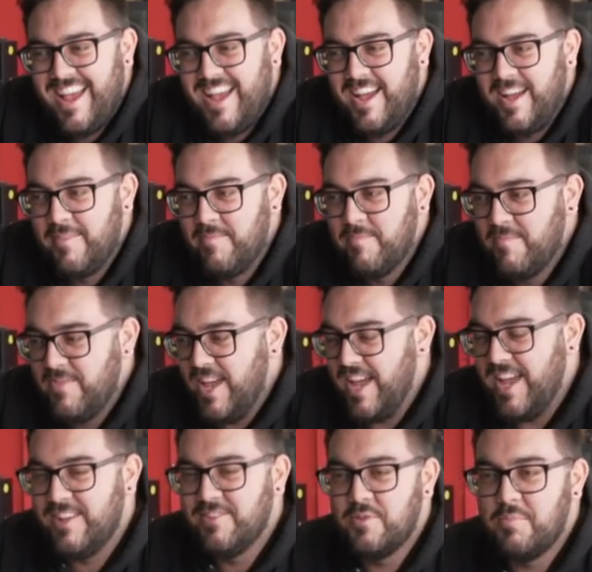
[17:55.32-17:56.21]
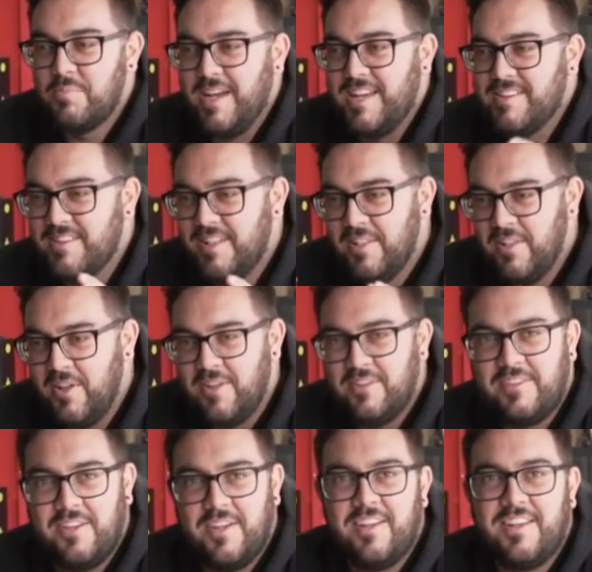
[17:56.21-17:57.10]
Um, the engine bay is a
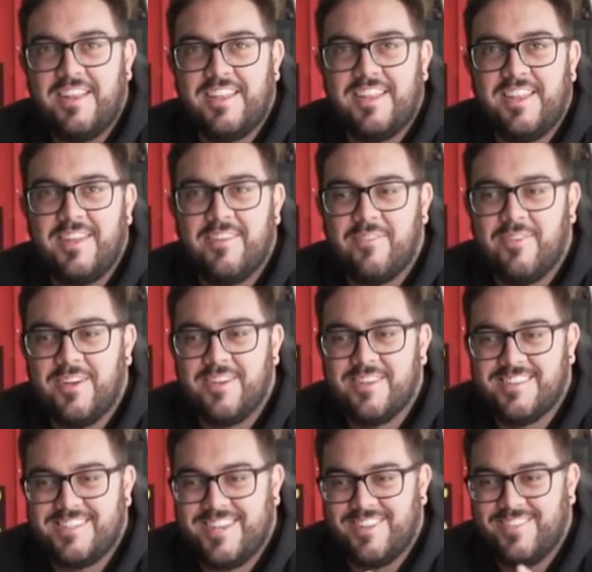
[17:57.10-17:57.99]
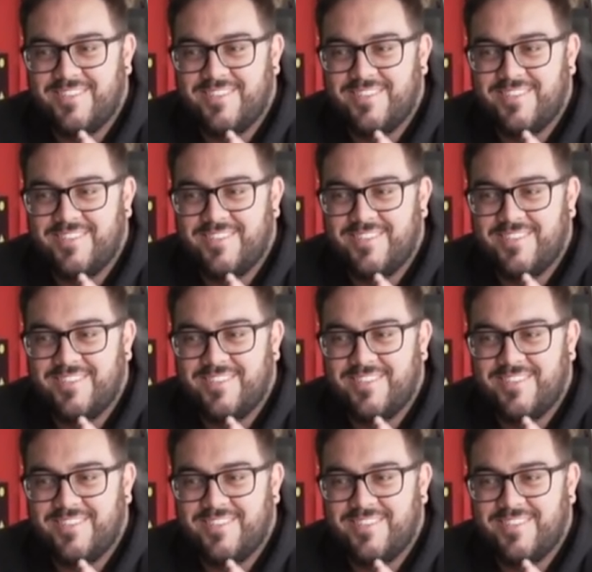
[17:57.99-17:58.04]
lot dirtier than it was